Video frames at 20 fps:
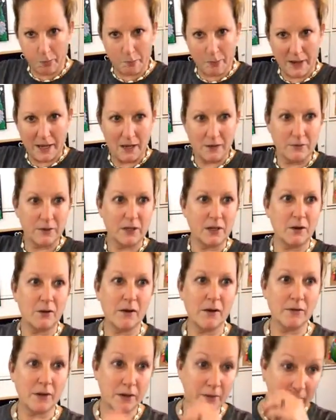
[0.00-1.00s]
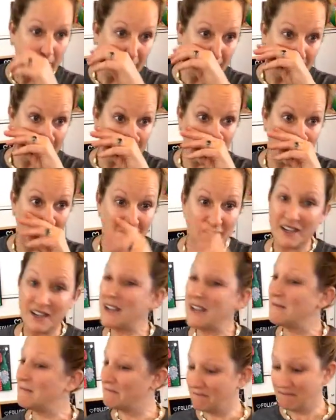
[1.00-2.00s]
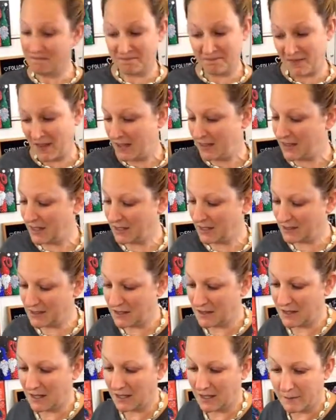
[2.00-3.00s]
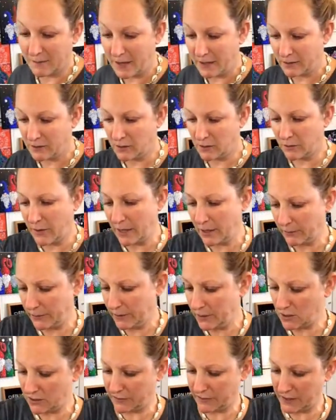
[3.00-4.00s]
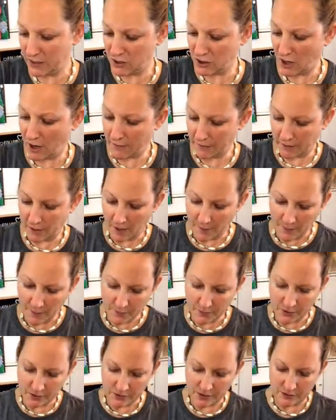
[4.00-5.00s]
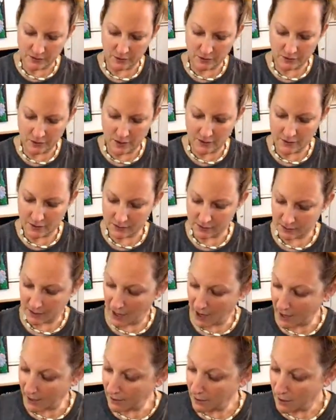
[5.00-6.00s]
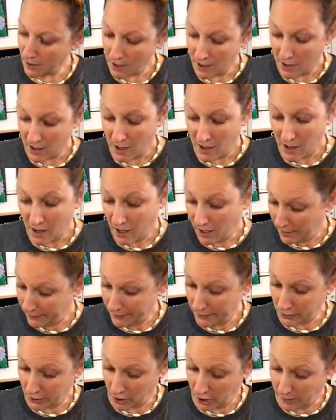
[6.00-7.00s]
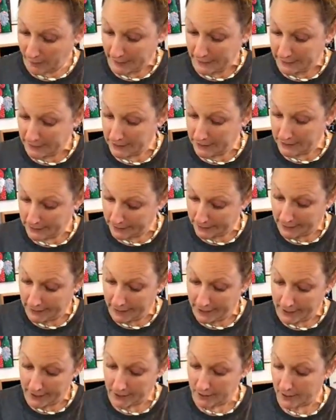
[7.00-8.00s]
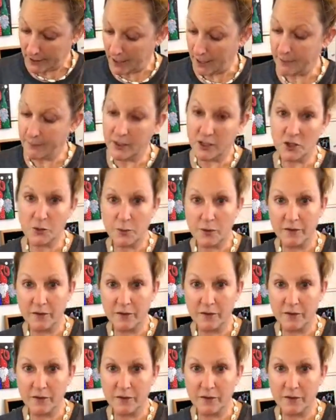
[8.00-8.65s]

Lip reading: paint would go everywhere. So again, things to think about. So why don't we just finish off a couple more stencils on this guy. I've determined today that I much